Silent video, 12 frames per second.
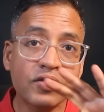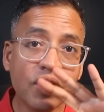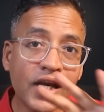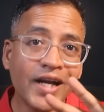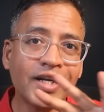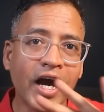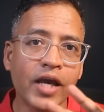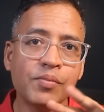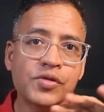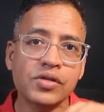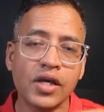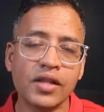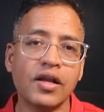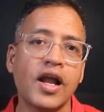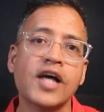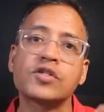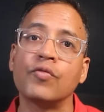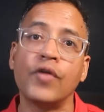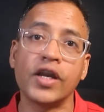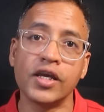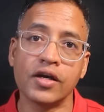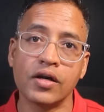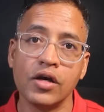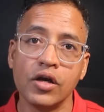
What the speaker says: 3 times in the last 1 year.